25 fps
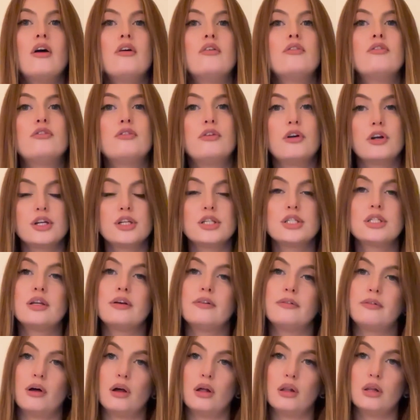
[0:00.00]
First
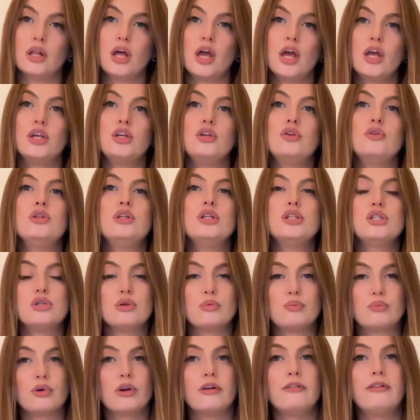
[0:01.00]
of all, you need to
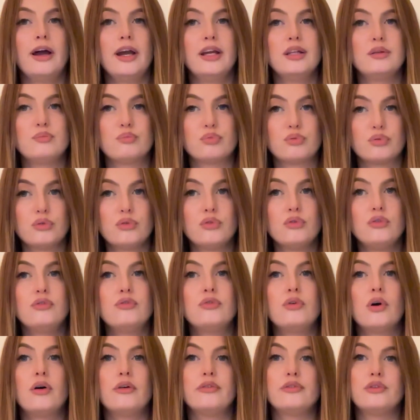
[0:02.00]
provide proof
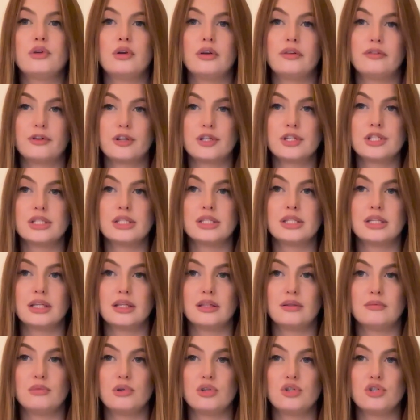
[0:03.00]
of university
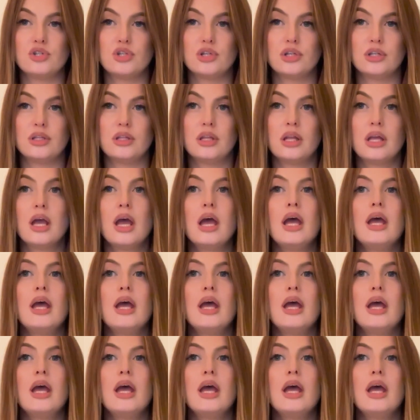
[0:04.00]
admission.